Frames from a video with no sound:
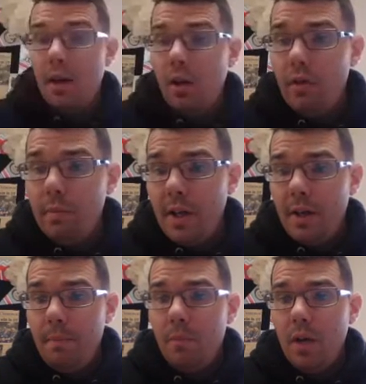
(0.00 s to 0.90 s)
Hello,
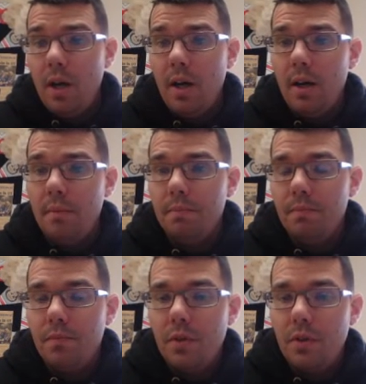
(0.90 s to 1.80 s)
everybody.
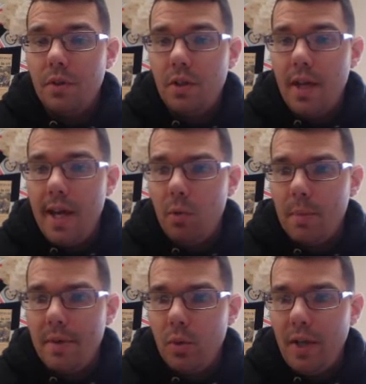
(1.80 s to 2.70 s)
Today
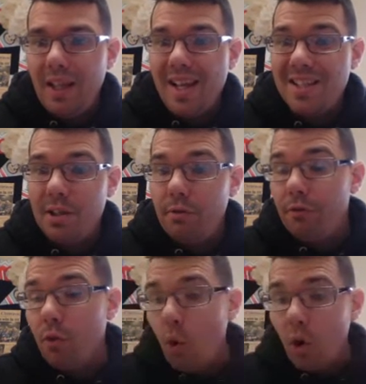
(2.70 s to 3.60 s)
we're going to be doing lesson
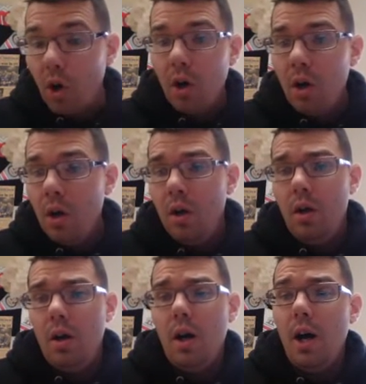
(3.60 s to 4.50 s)
4
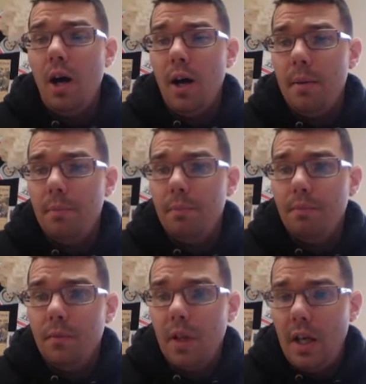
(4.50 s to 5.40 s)

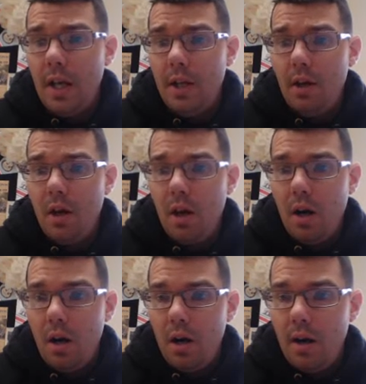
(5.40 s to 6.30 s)
in
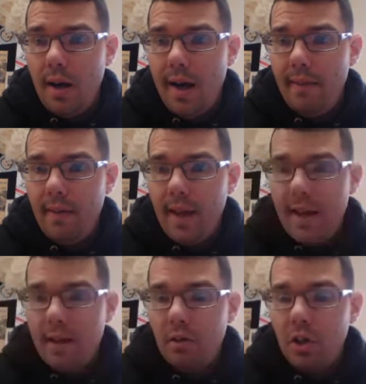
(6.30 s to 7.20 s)
our
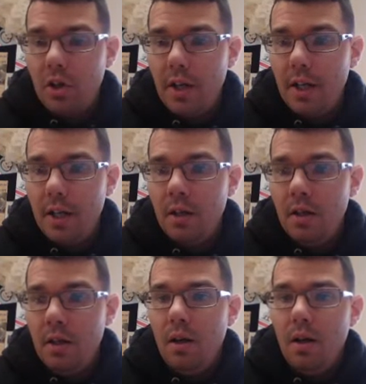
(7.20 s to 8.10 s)
online learning.
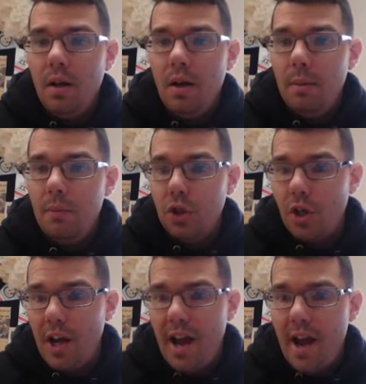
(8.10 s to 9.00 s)
You should
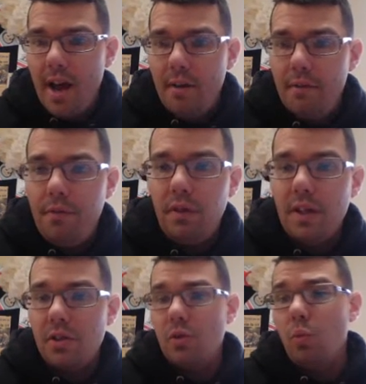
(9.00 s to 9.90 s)
already have
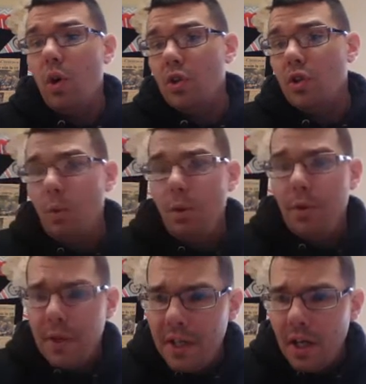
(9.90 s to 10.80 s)
lessons 1, 2, and
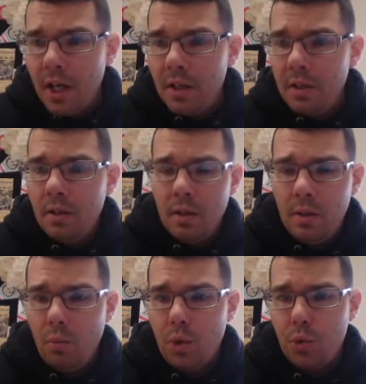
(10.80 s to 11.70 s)
3 done,
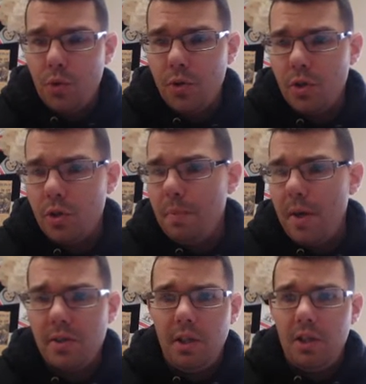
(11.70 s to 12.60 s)
which was
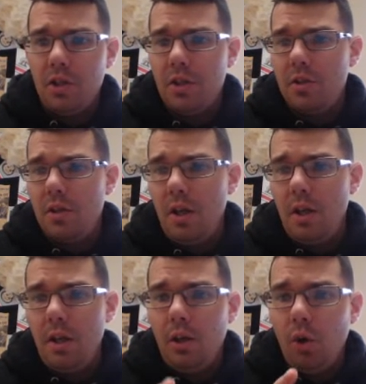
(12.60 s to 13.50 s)
basically just
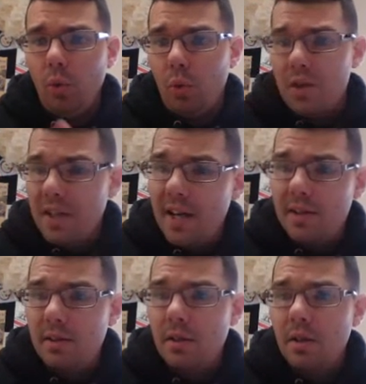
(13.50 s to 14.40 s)
the Cold War
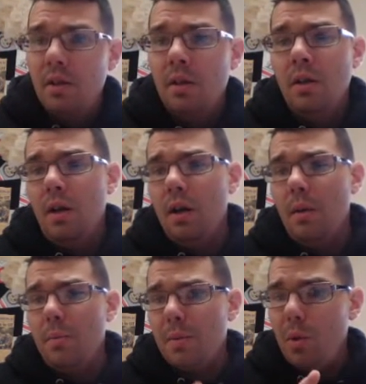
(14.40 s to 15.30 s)
test,
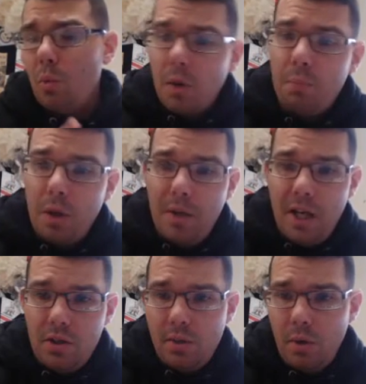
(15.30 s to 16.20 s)
some of the workbook
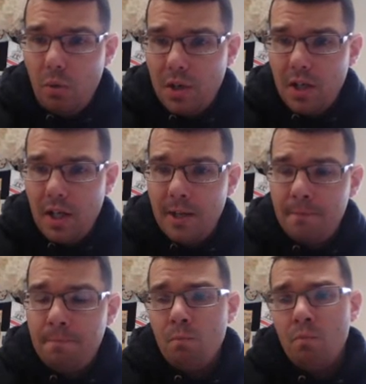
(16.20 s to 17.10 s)
pages that we worked
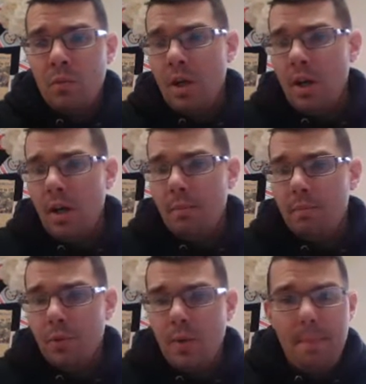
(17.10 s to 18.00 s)
on.
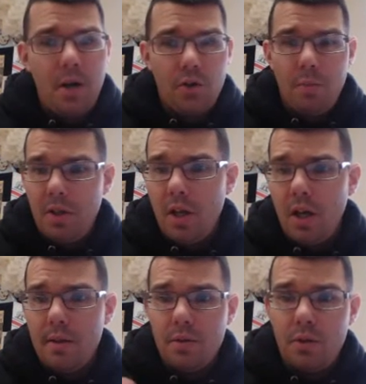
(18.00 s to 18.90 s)
So that part should be
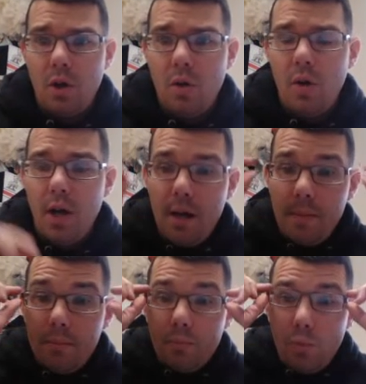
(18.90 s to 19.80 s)
done. So
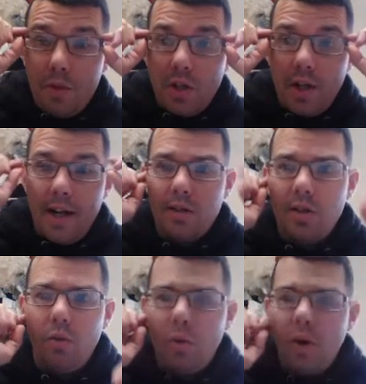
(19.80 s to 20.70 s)
we'll be starting on
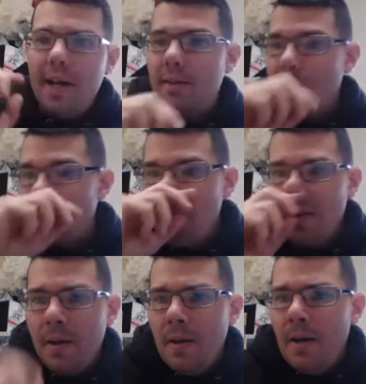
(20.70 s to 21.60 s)
civil rights.
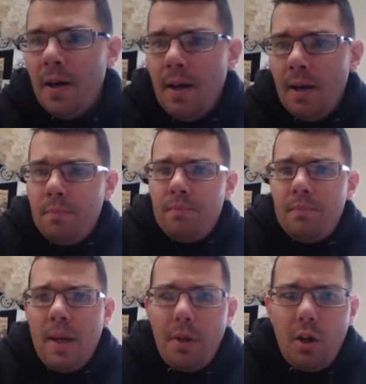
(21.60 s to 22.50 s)

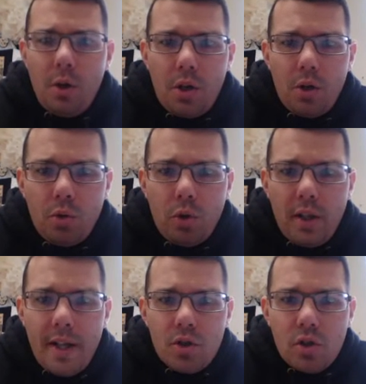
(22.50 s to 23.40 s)
I'm going to go to Google
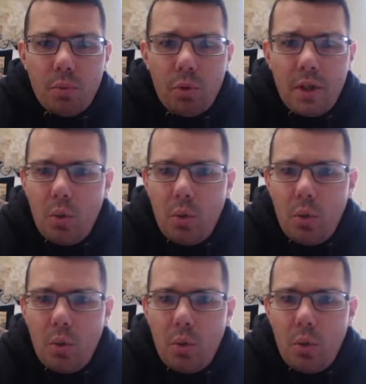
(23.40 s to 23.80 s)
Classroom really